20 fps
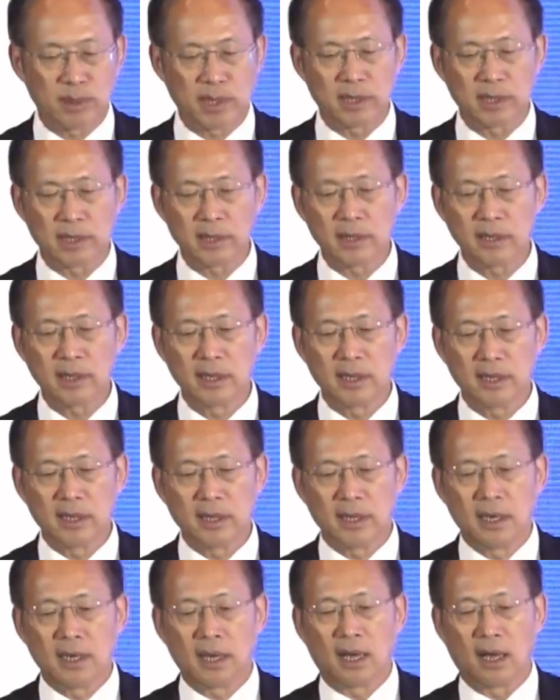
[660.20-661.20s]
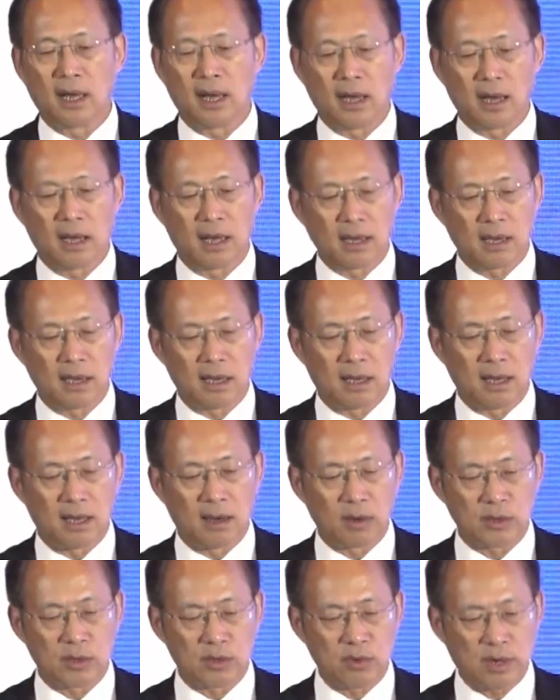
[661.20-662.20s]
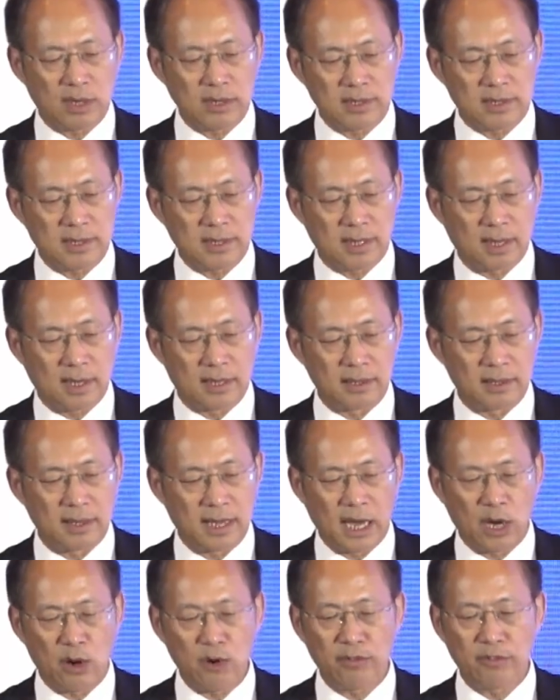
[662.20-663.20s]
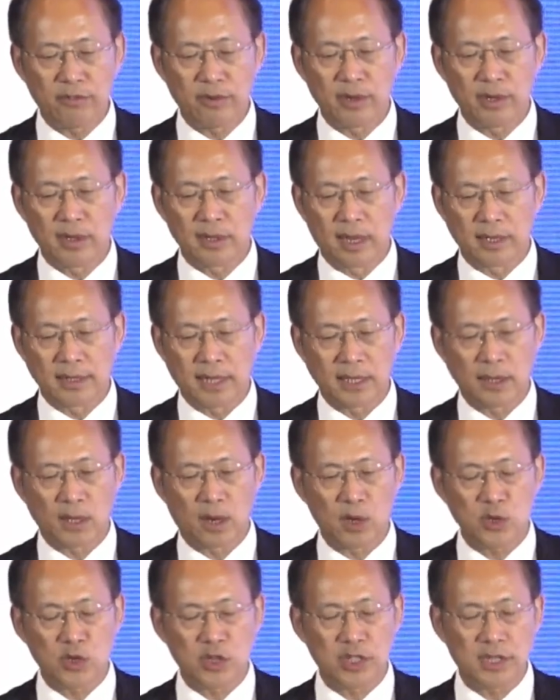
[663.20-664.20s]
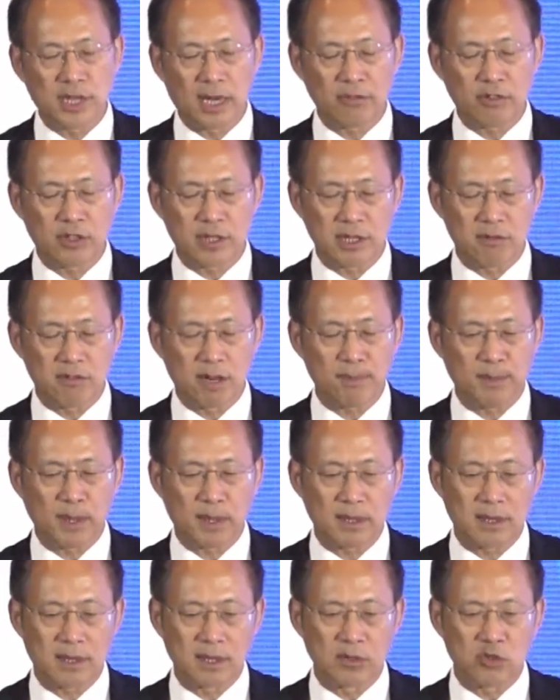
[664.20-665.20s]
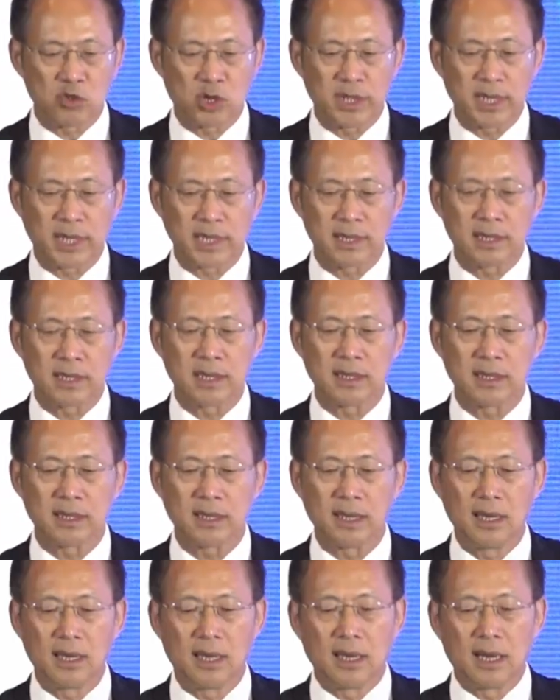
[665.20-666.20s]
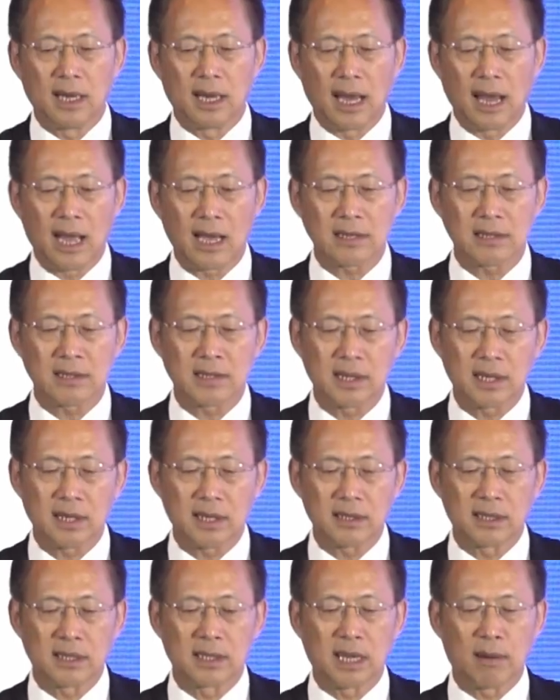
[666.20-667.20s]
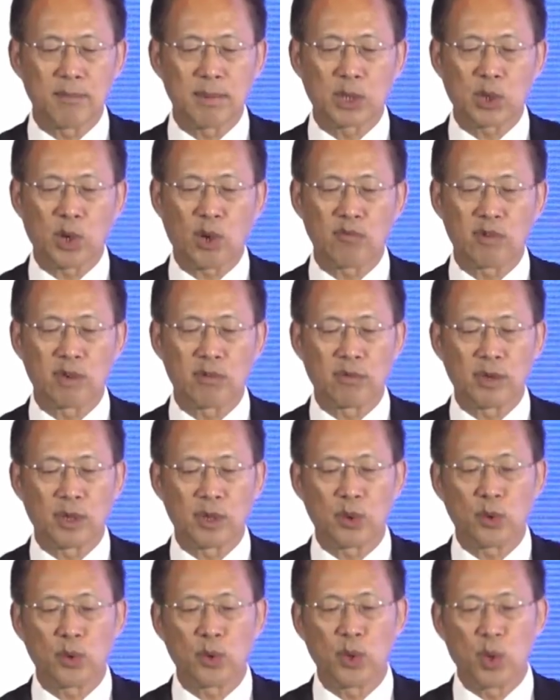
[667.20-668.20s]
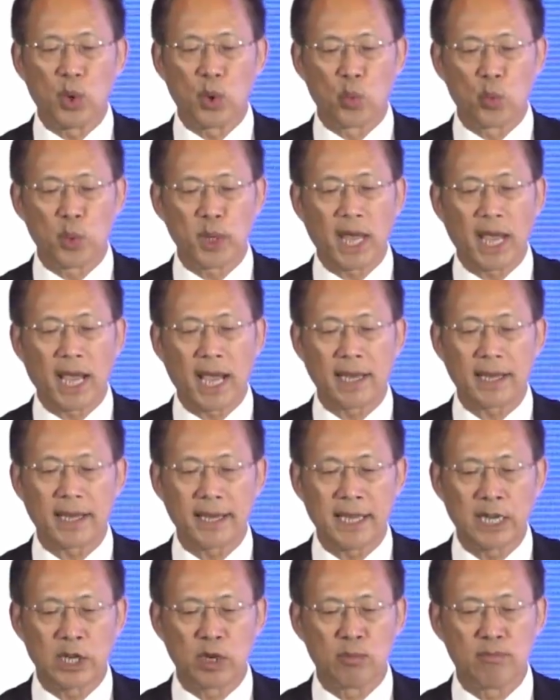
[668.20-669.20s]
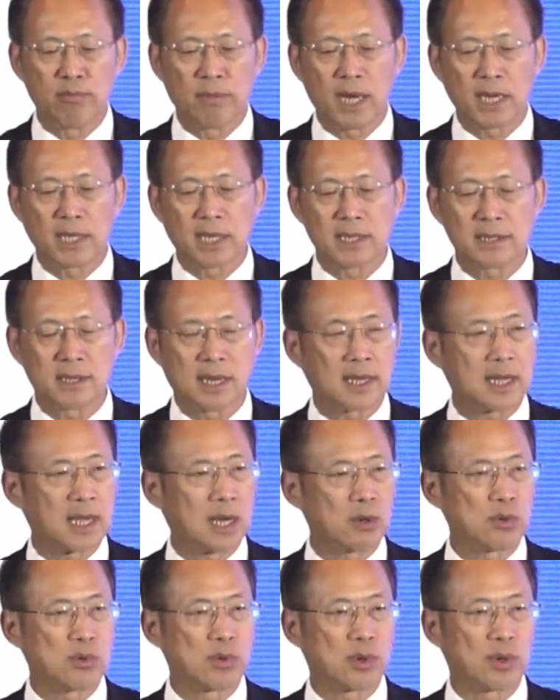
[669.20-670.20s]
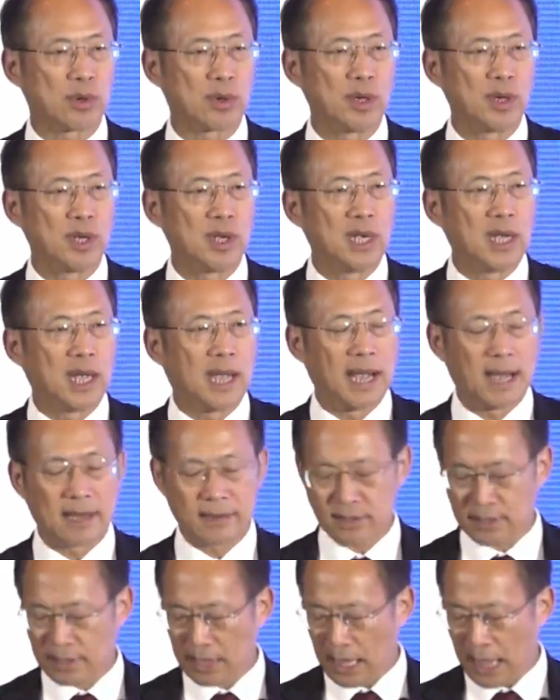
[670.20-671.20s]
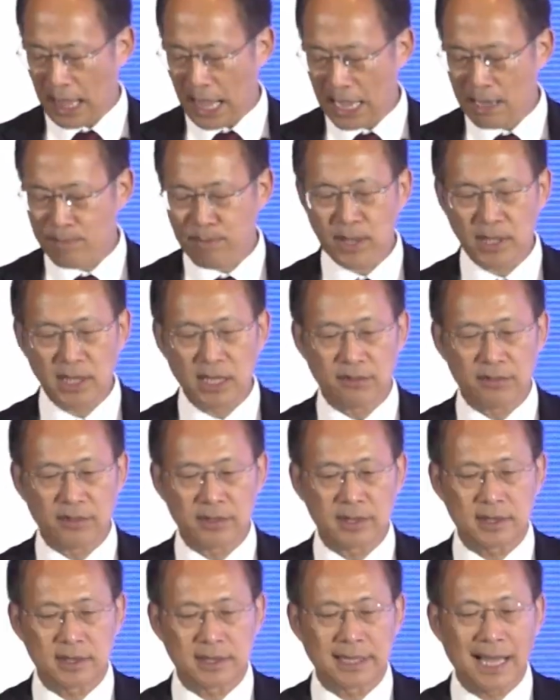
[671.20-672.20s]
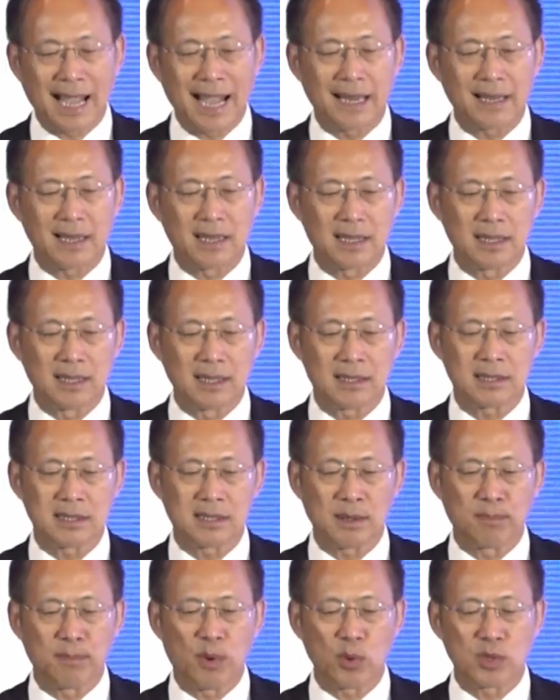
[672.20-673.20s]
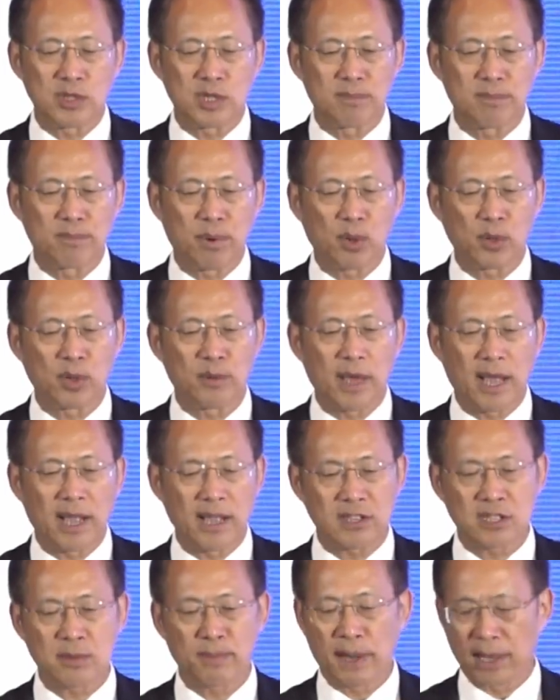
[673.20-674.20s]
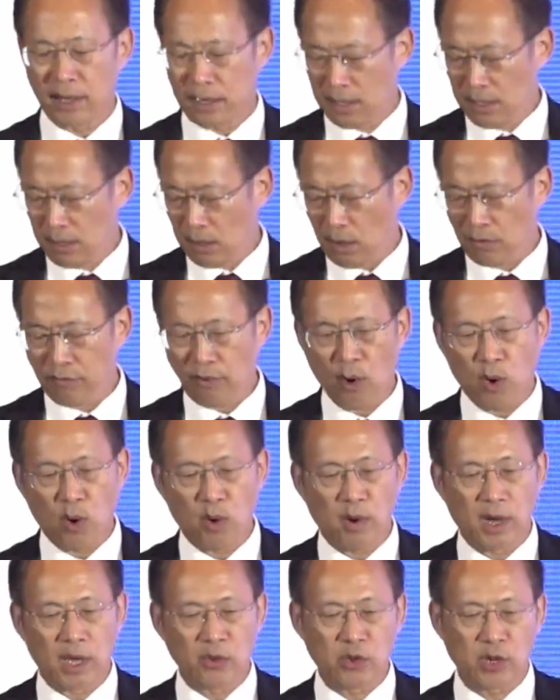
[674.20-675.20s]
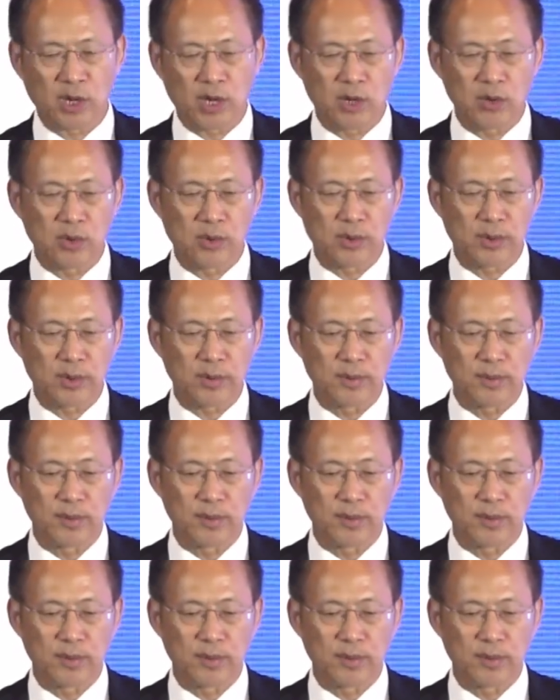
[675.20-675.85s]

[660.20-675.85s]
media, drugs and health, and technology that was developed in 2018. Last year, in our midterm review, we add humanities and culture, as I believe that is the most important aspect of all education.